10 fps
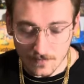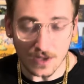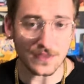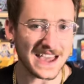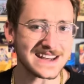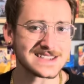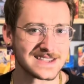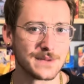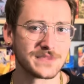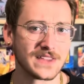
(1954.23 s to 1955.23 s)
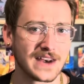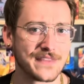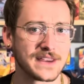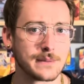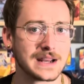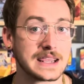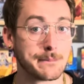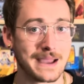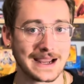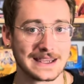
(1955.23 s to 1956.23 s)
That is something that I think I'm going to
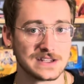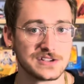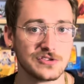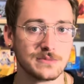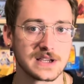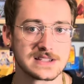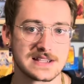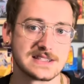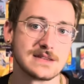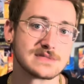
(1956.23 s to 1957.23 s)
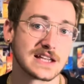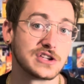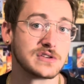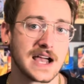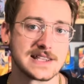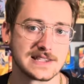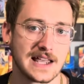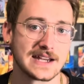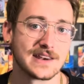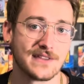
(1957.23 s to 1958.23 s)
get back into, because it seems like you guys
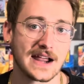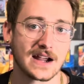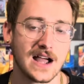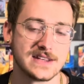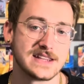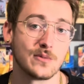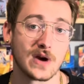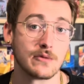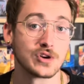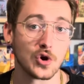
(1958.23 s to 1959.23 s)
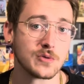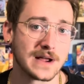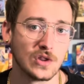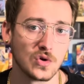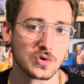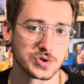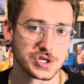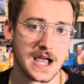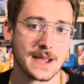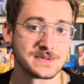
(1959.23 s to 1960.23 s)
liked that content when I would go to my local
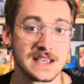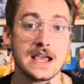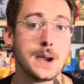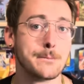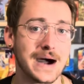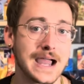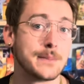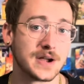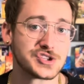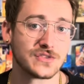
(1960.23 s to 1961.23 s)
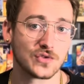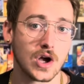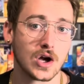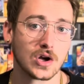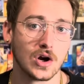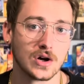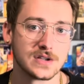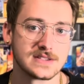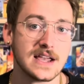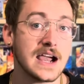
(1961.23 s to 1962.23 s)
shops, buy a bunch of raw
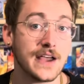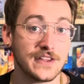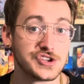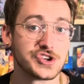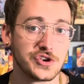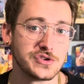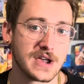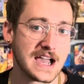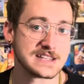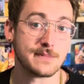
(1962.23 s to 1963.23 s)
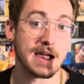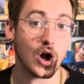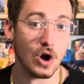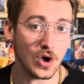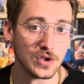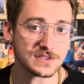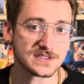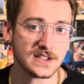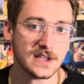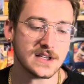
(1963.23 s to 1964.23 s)
cards, and then show you guys my
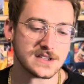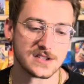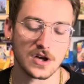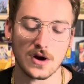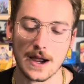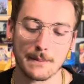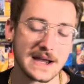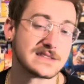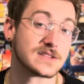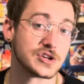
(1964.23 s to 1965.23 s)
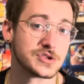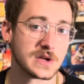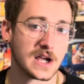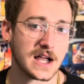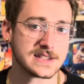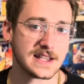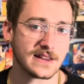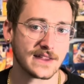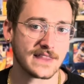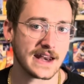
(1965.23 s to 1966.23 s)
hauls. So I might start doing content
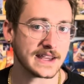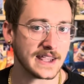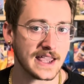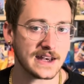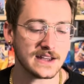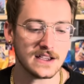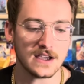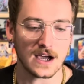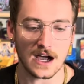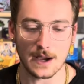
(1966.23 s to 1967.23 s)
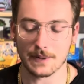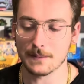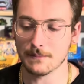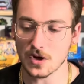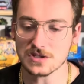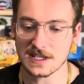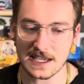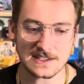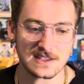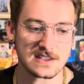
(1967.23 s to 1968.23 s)
like that again, but in most
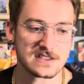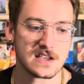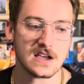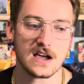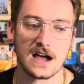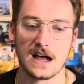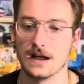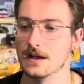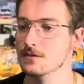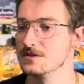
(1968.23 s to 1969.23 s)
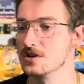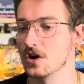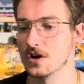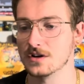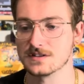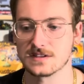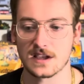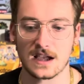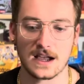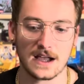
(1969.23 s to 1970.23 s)
cases, it was cards
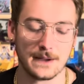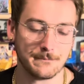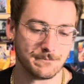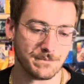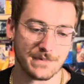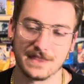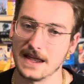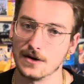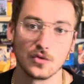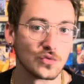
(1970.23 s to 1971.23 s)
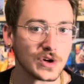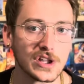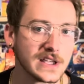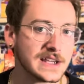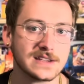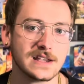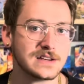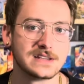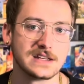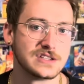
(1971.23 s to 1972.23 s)
that really
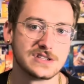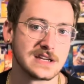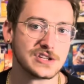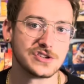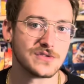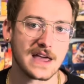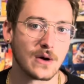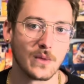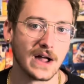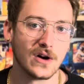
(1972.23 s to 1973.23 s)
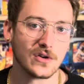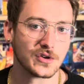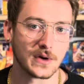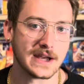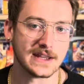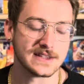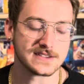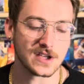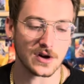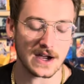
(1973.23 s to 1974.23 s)
didn't do that well graded.
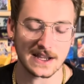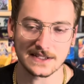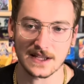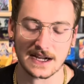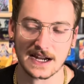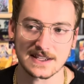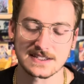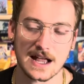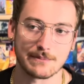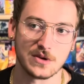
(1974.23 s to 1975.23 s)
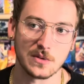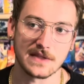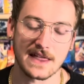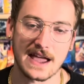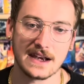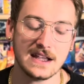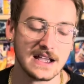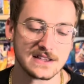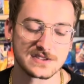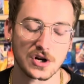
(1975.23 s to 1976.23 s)
So I kind of stopped doing that
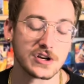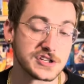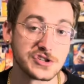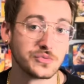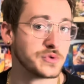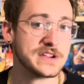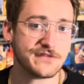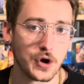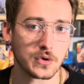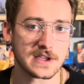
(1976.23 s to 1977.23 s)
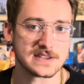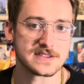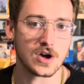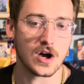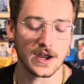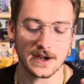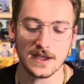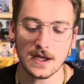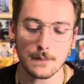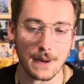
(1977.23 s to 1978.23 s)
and started to refocus on
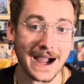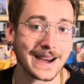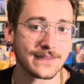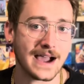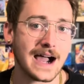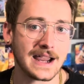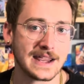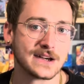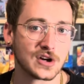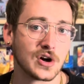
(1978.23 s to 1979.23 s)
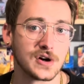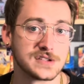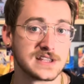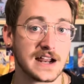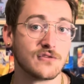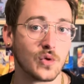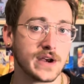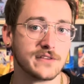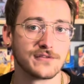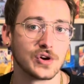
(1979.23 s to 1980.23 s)
buying the high-end cards that I've
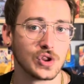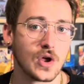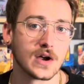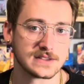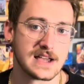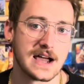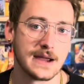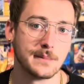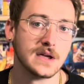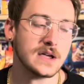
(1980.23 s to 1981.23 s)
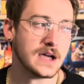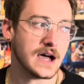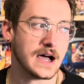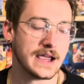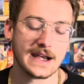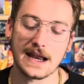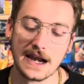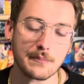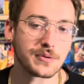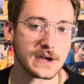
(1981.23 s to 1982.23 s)
wanted for a long time. And
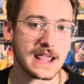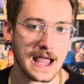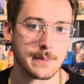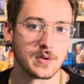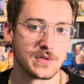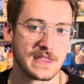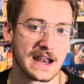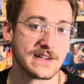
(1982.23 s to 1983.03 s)
I'm pretty happy with that.